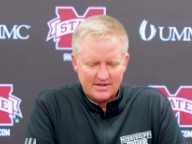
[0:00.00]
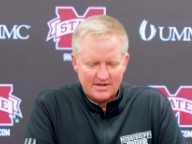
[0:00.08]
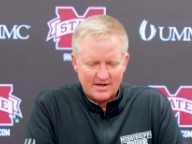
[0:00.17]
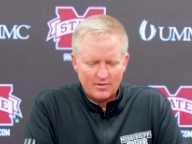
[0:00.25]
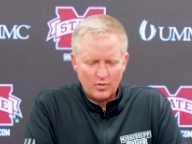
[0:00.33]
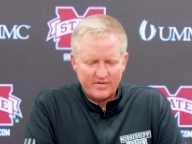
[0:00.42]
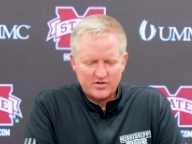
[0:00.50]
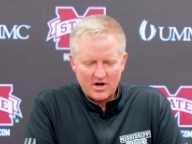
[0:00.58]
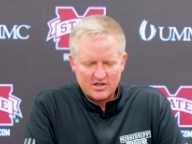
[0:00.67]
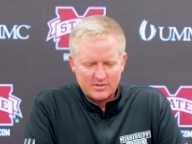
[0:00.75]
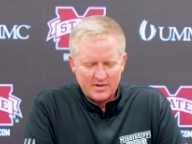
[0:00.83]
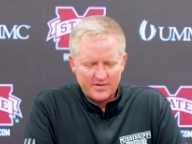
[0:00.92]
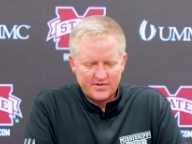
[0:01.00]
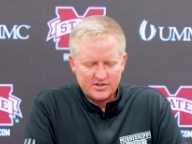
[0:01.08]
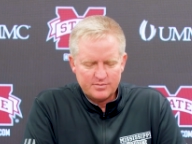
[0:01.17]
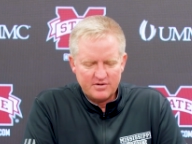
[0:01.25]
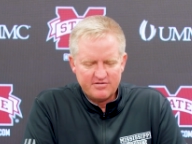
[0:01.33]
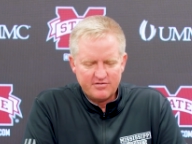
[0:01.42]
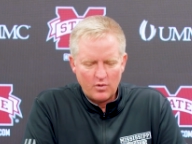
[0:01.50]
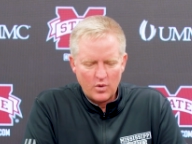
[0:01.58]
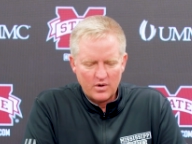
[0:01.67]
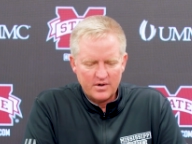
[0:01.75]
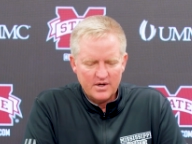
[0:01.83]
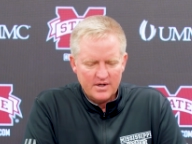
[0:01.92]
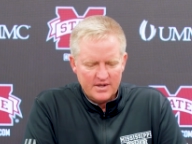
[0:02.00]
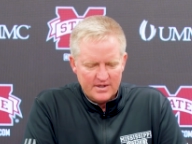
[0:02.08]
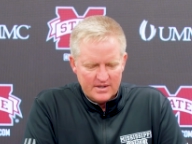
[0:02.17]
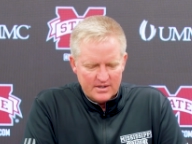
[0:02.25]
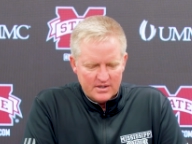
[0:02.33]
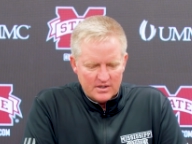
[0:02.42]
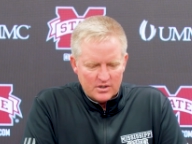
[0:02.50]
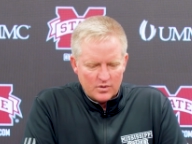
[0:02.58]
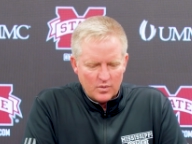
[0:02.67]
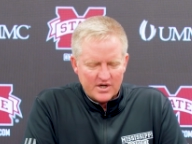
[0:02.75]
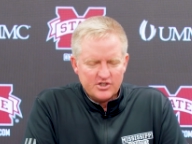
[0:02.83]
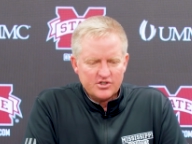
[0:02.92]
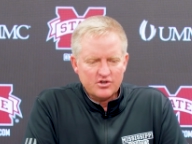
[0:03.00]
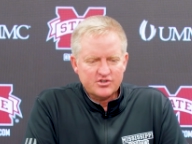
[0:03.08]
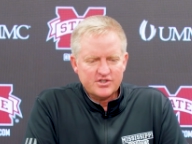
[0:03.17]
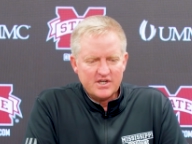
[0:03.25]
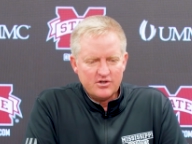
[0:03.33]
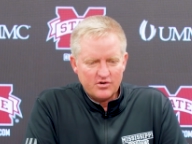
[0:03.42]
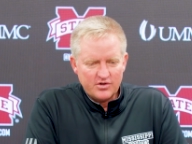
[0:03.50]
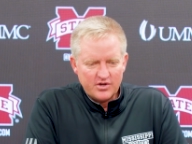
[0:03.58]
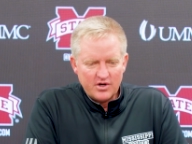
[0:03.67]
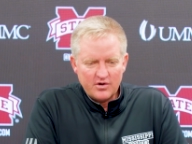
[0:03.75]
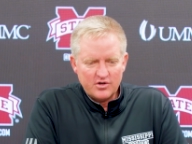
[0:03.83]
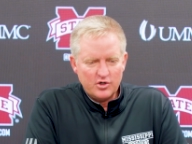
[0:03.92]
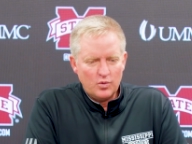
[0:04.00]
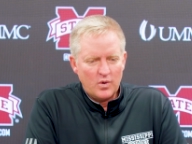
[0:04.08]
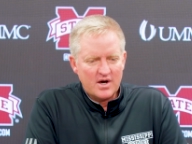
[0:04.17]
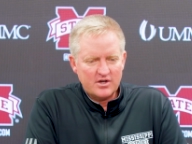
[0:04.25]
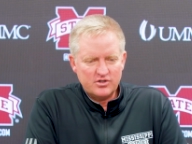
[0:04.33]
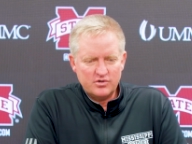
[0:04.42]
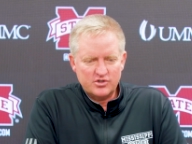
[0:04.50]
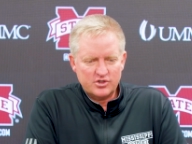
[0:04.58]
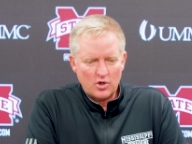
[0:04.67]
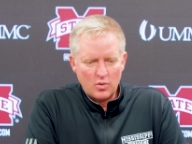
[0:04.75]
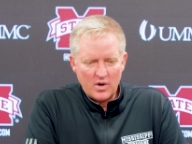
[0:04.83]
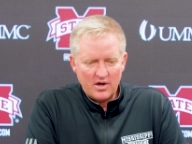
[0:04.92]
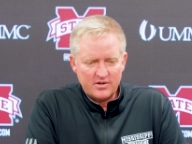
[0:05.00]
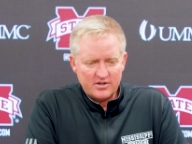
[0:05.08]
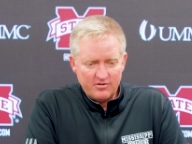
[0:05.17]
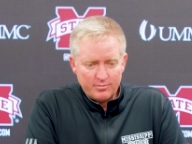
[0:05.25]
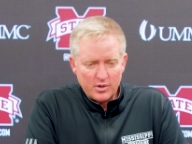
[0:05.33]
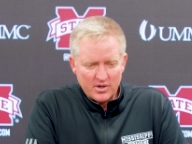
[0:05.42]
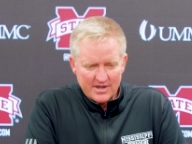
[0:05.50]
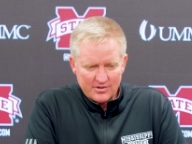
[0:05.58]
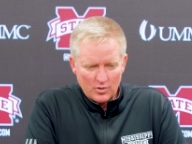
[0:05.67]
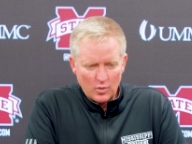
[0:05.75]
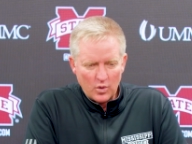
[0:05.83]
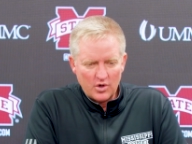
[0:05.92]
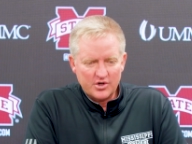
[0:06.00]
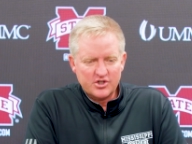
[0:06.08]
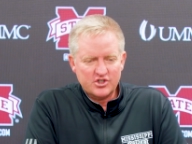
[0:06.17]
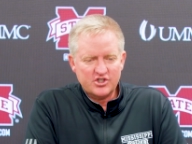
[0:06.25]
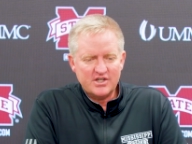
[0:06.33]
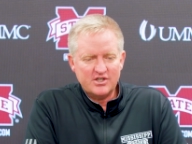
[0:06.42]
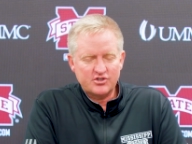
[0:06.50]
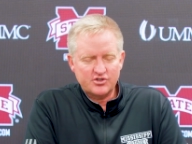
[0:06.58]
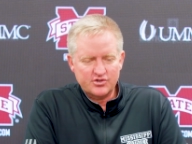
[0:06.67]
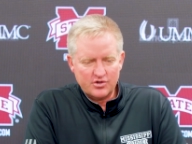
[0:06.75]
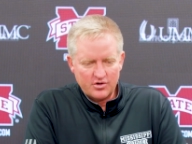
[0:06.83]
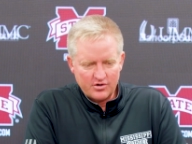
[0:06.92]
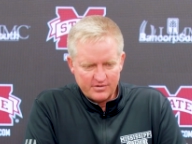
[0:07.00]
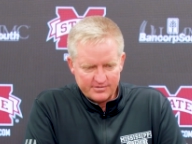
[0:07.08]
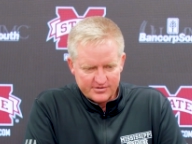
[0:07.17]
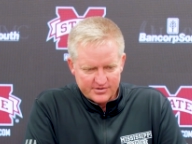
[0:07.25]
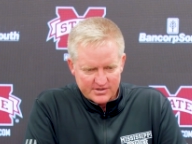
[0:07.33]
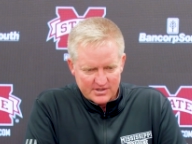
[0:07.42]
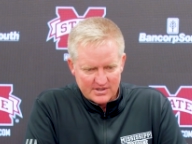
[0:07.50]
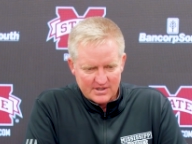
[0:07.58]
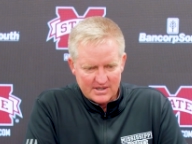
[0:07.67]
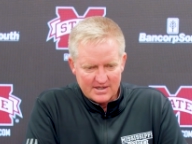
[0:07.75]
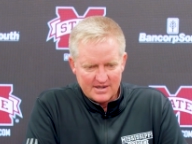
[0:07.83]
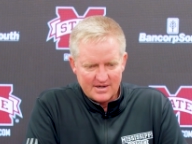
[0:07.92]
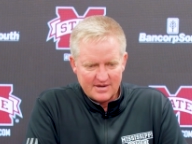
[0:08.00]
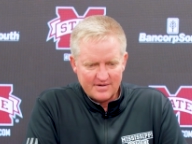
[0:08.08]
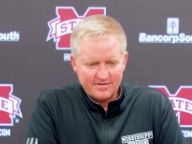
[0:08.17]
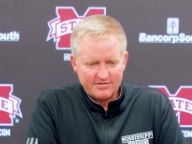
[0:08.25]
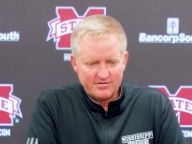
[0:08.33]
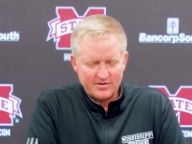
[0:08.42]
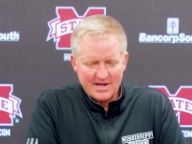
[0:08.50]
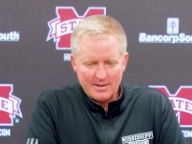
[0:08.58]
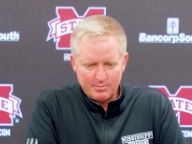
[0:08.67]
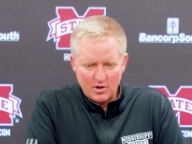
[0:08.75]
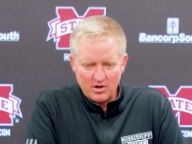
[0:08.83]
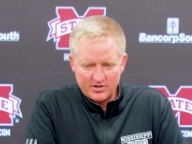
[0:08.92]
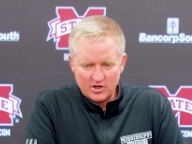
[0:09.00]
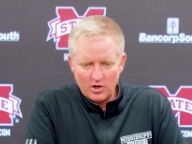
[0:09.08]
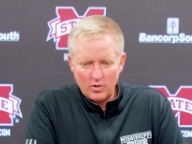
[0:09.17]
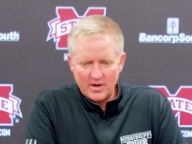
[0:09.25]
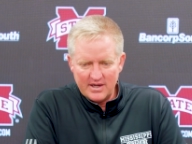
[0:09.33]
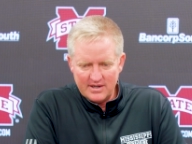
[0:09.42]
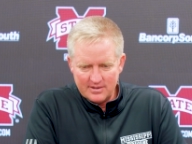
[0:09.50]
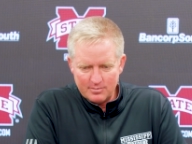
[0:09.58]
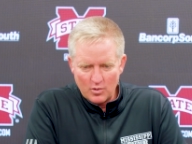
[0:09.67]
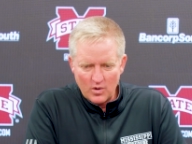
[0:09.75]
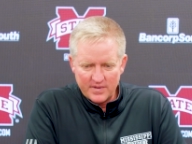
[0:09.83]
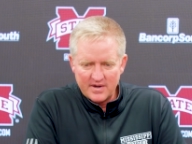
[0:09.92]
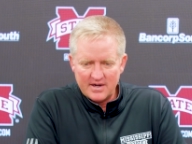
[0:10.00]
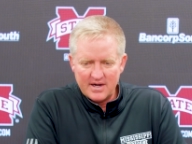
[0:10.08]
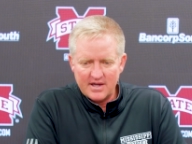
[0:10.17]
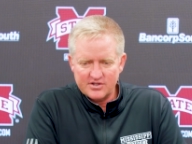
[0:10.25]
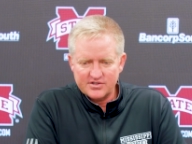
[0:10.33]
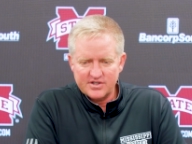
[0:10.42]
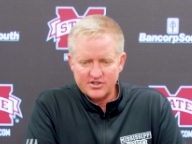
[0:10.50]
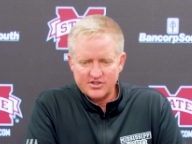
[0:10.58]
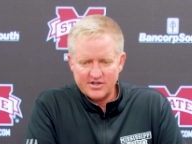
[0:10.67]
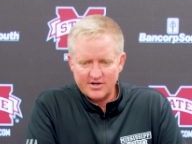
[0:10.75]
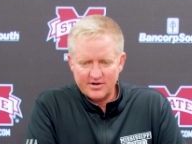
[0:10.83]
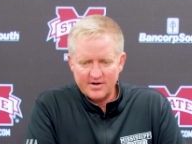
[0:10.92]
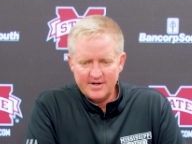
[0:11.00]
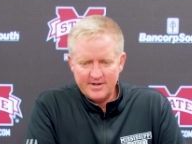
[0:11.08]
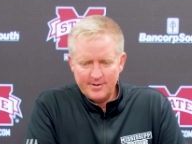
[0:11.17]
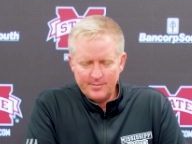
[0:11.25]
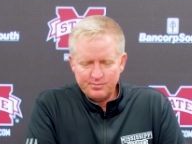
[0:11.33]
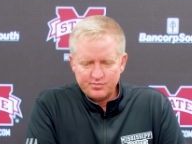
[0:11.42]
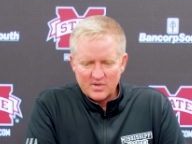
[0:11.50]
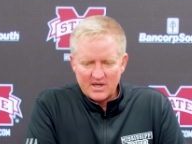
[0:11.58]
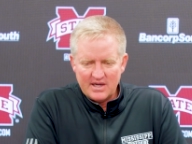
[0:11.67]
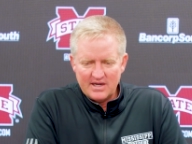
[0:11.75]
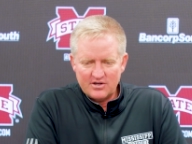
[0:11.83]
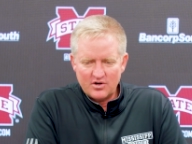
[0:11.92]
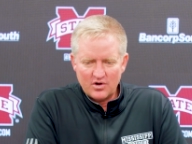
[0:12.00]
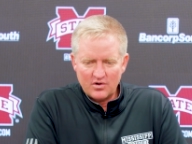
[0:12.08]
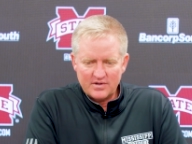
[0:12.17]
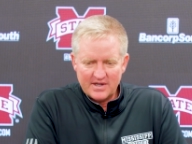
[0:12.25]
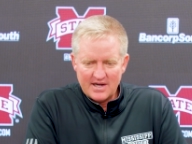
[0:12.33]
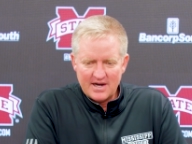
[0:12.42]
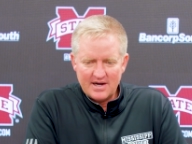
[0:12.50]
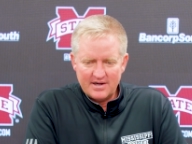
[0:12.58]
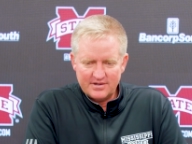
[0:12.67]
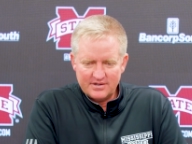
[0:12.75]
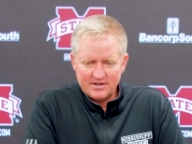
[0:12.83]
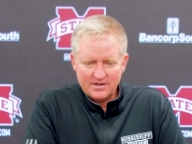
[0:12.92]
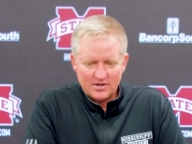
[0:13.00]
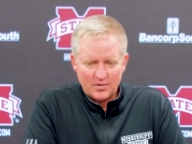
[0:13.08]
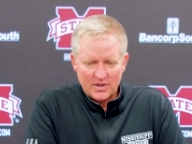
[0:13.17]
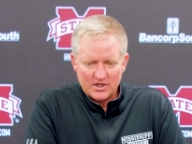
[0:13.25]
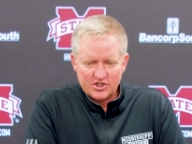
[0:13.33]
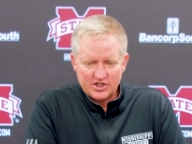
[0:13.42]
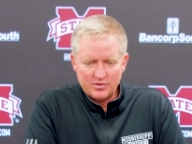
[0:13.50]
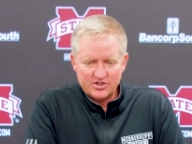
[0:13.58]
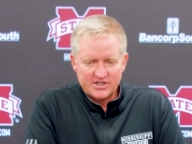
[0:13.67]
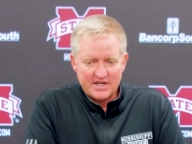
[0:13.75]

and we've talked about this before, when it's your senior year and you want to do so well and you put in the work, she deserves for that ball to go in more than it has this year. And early on, she was